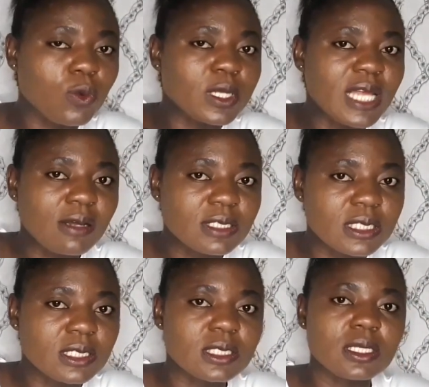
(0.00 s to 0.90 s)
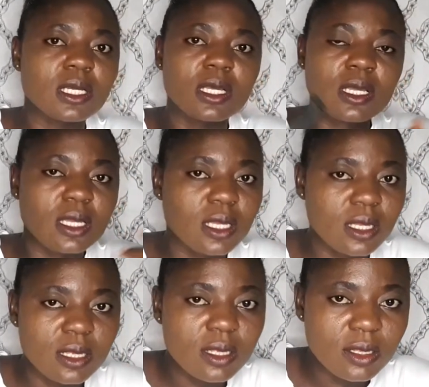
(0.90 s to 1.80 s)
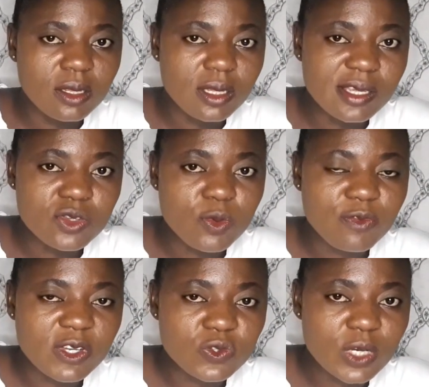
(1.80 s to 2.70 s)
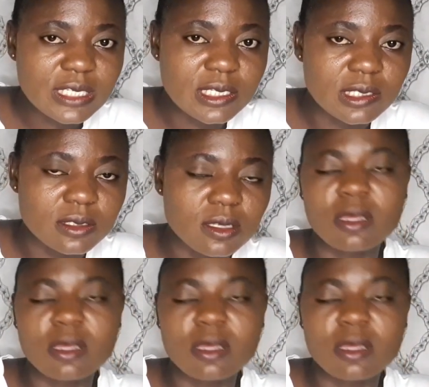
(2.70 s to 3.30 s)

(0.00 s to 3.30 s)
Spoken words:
Without it, it will be frustrating.